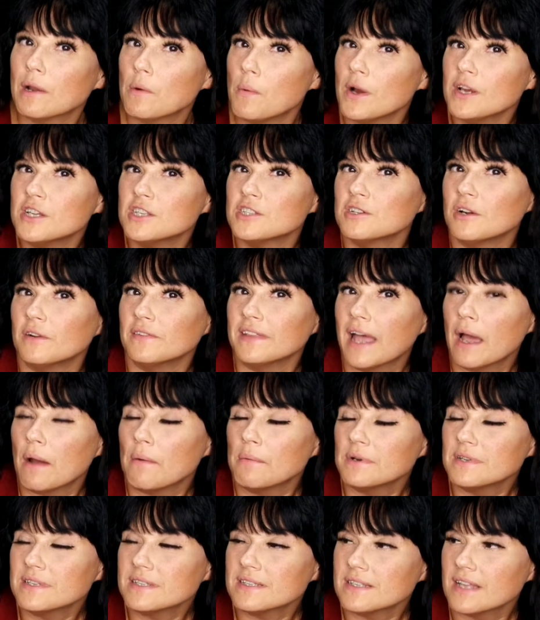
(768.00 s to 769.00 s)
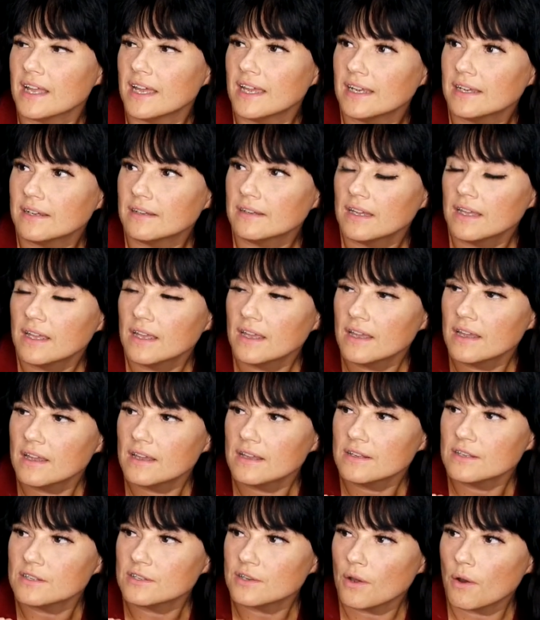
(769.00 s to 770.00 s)
question on that was like,
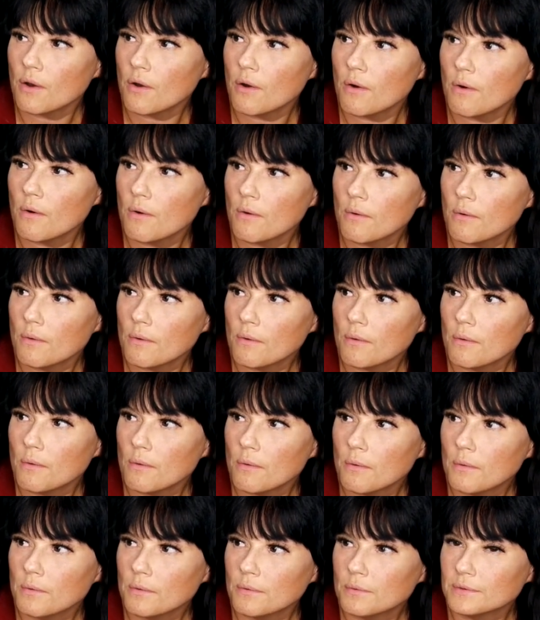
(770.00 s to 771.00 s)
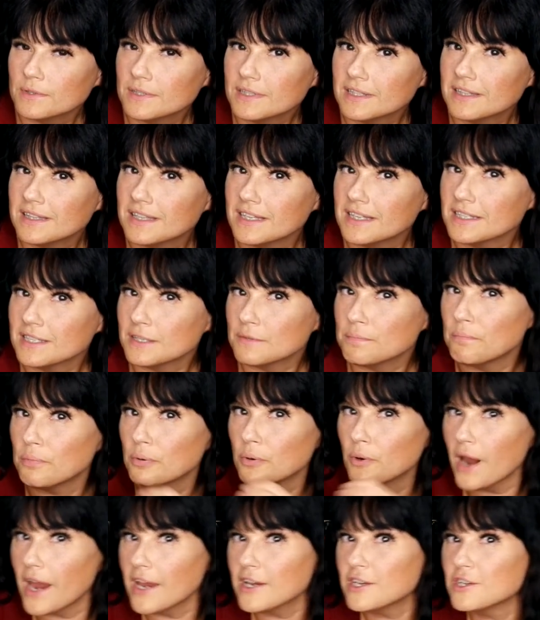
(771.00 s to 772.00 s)
so did this
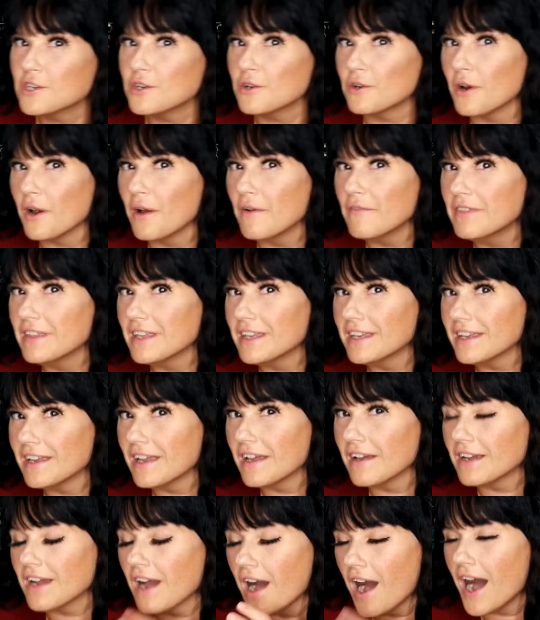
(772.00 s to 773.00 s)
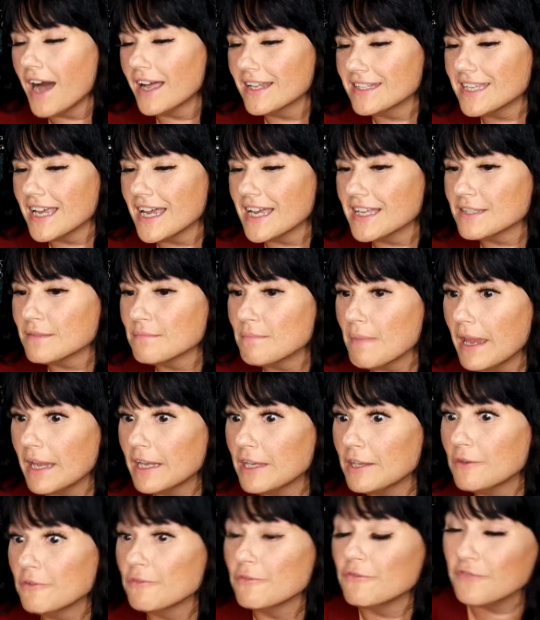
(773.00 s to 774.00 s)
pressure of the contest
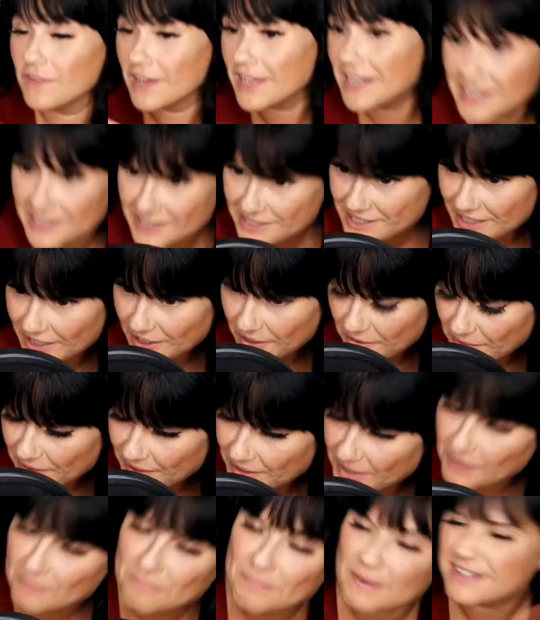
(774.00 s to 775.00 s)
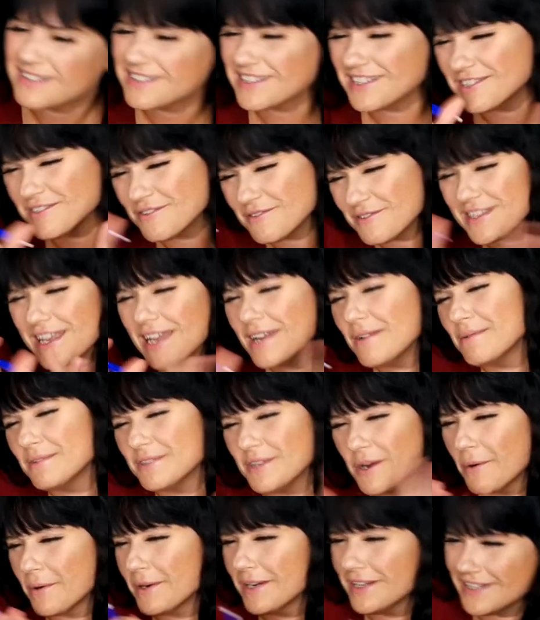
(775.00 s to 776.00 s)
make you finish it quicker? But since you said it was
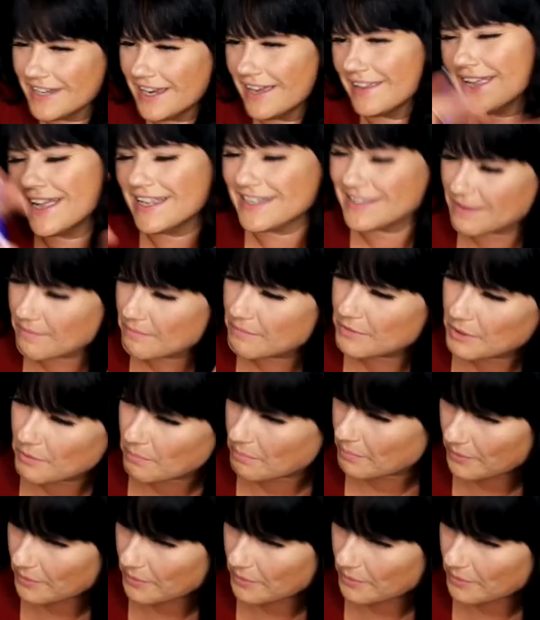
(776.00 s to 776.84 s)
already done, that's a mute